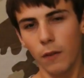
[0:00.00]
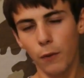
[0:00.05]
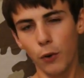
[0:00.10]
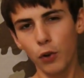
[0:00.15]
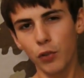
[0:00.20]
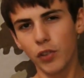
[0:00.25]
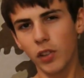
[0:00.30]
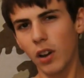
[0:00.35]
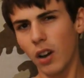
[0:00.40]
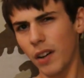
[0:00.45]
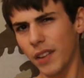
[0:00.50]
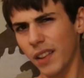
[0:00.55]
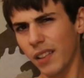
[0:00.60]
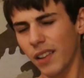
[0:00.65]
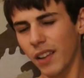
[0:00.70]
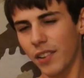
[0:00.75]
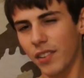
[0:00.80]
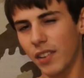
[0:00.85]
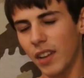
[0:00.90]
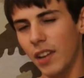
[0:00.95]
First con on the
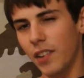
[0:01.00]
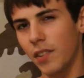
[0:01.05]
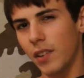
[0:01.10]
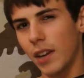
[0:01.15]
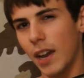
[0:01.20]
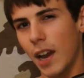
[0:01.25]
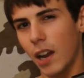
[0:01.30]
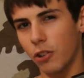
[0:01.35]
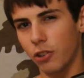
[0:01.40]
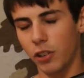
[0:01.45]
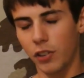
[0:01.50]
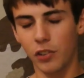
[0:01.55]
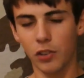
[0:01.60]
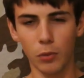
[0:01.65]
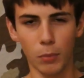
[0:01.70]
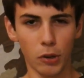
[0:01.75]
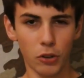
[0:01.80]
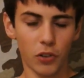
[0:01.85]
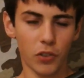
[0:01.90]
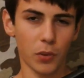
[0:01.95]
list isn't actually so
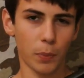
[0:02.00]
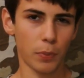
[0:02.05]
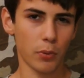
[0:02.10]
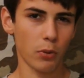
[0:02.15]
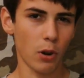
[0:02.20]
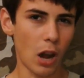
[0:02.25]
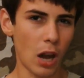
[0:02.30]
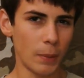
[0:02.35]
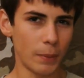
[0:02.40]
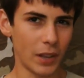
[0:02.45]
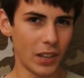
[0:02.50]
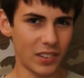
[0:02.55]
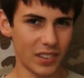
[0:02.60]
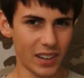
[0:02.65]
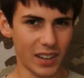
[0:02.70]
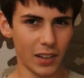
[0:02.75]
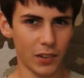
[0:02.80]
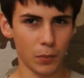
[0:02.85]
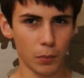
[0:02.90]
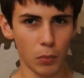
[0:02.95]
much as a problem as it
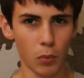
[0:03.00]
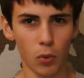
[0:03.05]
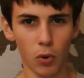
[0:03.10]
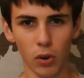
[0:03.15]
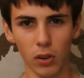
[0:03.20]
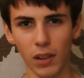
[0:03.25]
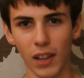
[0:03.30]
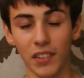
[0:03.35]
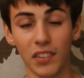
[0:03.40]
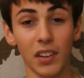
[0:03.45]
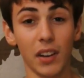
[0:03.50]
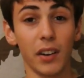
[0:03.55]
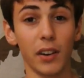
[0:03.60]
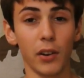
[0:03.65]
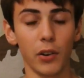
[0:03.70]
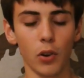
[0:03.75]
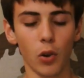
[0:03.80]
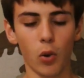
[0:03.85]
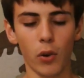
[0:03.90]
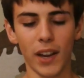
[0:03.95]
is more or less an
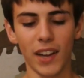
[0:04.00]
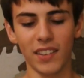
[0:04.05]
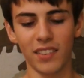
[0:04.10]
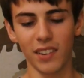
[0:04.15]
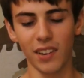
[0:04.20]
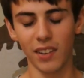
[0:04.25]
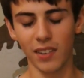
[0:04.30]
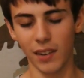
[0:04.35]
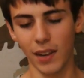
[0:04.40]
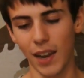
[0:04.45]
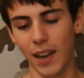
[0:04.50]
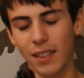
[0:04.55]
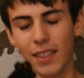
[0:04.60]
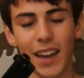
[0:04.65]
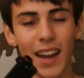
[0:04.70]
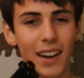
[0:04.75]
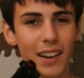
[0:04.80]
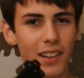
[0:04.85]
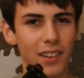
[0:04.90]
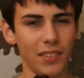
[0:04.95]
annoyance, and
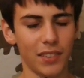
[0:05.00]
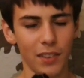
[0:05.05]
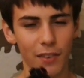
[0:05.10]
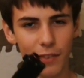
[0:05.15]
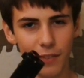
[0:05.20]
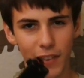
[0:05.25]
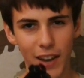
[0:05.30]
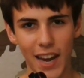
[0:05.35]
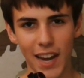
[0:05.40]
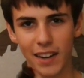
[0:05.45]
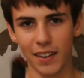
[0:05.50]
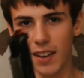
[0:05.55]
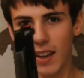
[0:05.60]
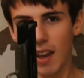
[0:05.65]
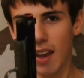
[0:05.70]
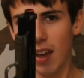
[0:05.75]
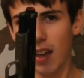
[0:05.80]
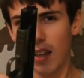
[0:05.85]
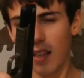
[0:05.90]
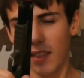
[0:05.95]
that is the fact
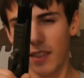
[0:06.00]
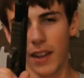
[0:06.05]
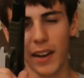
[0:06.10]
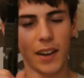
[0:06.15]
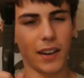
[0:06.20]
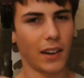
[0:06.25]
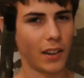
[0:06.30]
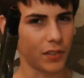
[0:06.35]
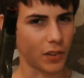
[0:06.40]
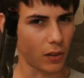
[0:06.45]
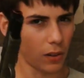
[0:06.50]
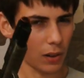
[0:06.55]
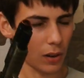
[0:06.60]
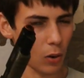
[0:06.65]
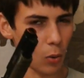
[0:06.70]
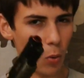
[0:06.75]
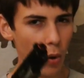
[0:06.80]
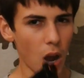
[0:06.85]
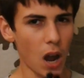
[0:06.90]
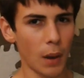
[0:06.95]
that it is a
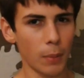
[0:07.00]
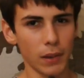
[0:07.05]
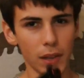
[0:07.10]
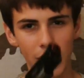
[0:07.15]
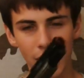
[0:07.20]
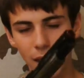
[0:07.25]
little wobbly.